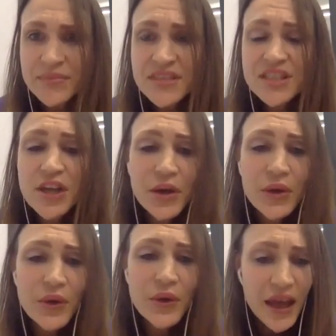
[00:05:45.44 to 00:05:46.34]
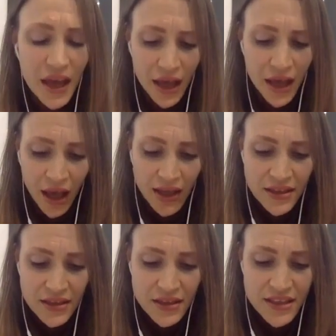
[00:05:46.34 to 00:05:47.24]
So
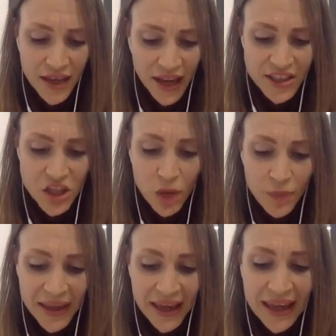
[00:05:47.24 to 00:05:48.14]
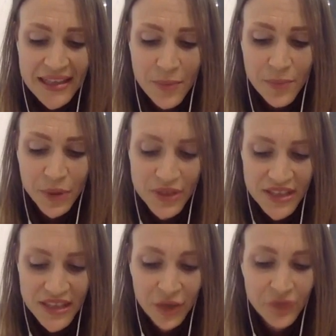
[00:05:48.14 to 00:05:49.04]
tonight's topic is
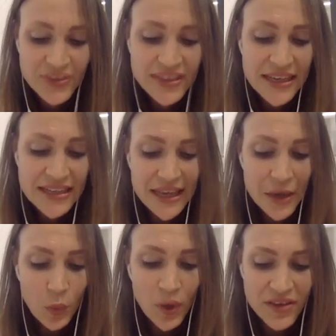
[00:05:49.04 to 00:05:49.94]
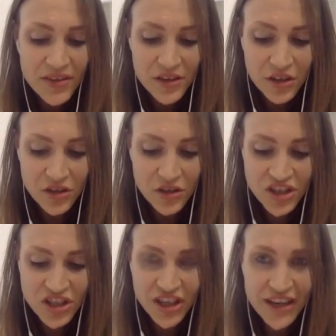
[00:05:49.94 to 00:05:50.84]
boosting your fertility with
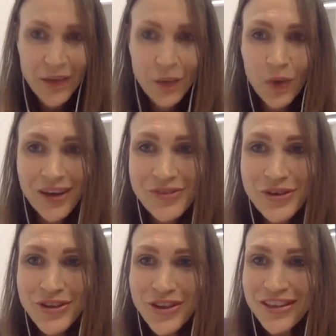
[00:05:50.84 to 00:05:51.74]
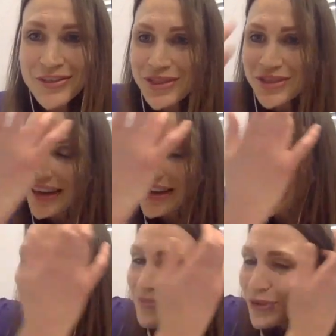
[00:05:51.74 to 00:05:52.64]
nutrition. And we thought that this was a
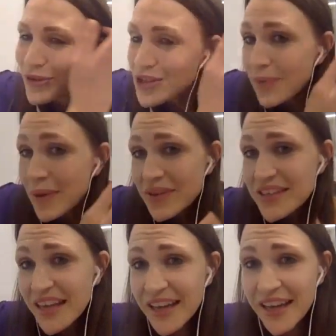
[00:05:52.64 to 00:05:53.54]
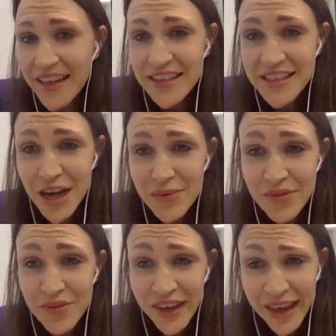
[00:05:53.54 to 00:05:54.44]
really important topic, particularly at this time
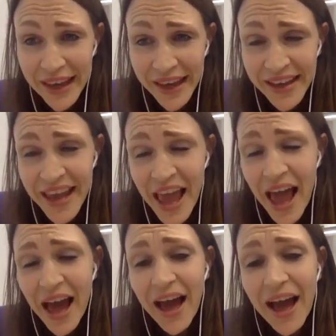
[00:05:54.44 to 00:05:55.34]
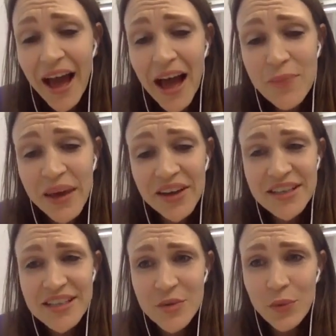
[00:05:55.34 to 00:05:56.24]
of year,
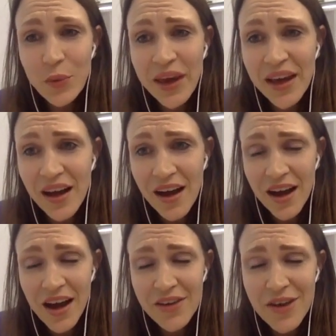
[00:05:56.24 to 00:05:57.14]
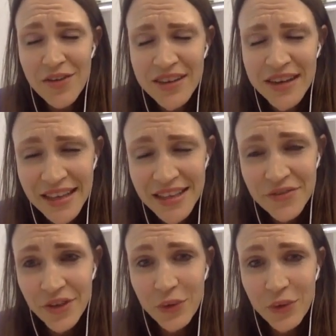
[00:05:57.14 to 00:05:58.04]
because we are kind of over the next
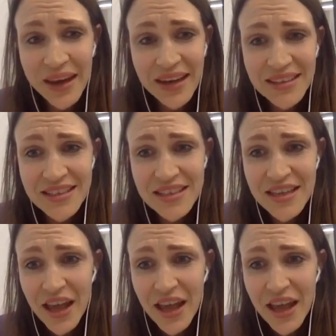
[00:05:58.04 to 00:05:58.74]
few weeks